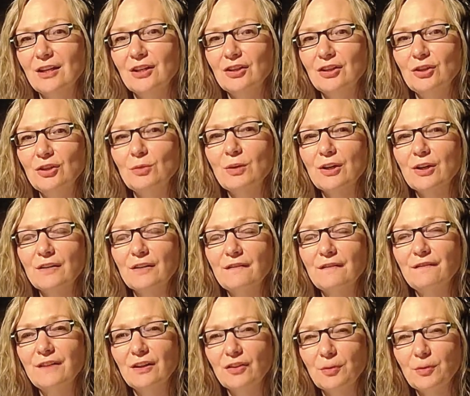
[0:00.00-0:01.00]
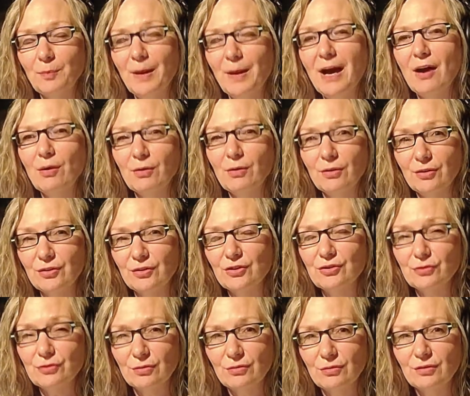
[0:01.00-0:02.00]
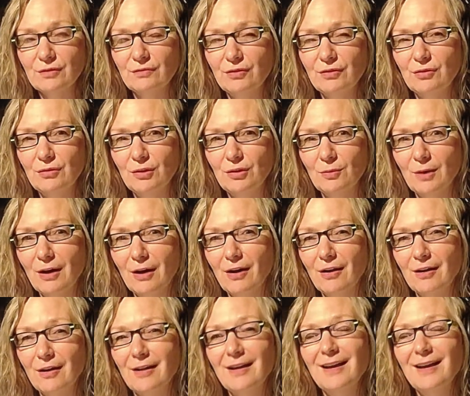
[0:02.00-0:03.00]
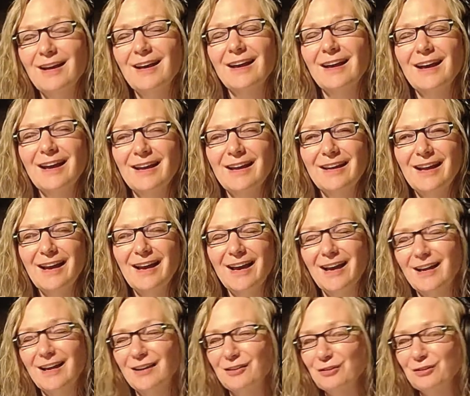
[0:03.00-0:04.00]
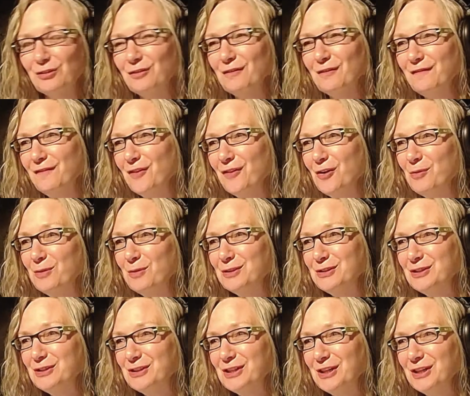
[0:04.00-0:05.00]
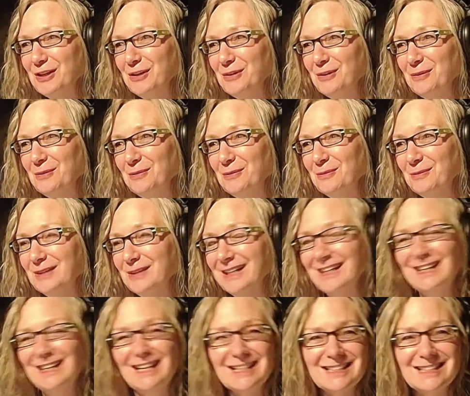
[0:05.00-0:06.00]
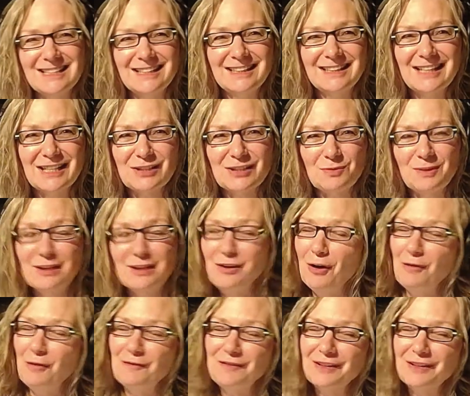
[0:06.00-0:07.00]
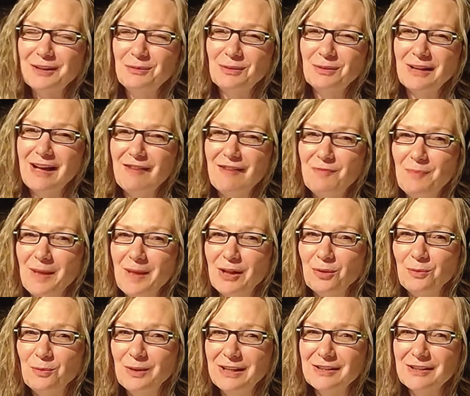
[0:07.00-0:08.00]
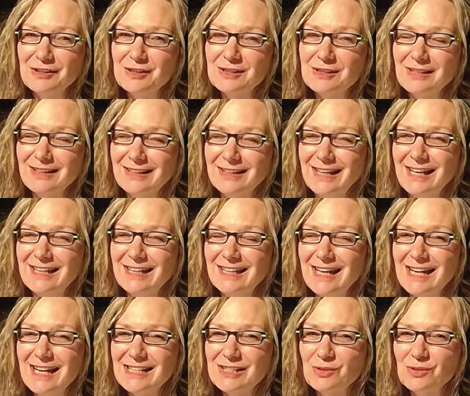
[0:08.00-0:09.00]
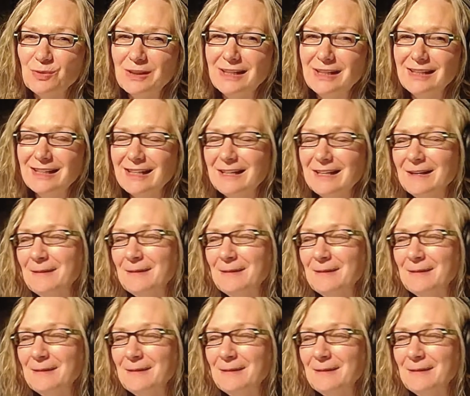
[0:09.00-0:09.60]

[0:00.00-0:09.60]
You are going to feel the power and the truth of who you are. And I look forward to connecting next week. Hopefully we'll have Mel with us again next week.